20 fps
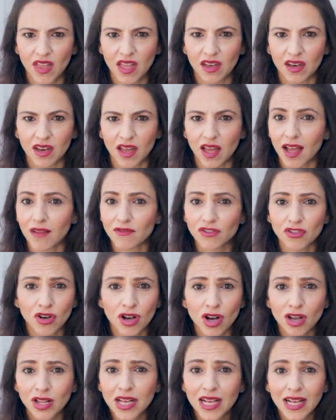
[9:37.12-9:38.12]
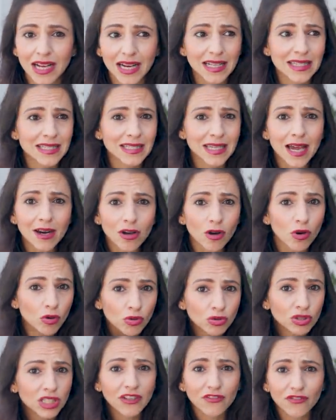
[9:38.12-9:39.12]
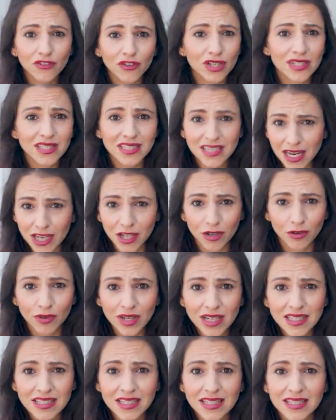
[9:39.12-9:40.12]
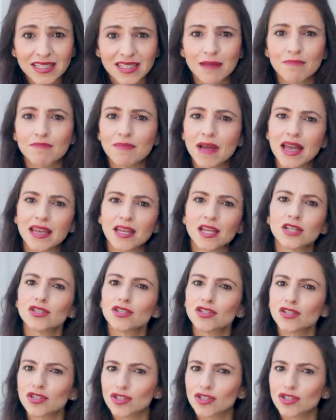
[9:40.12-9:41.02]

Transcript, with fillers: in. After all, it's not only for aesthetic reasons that men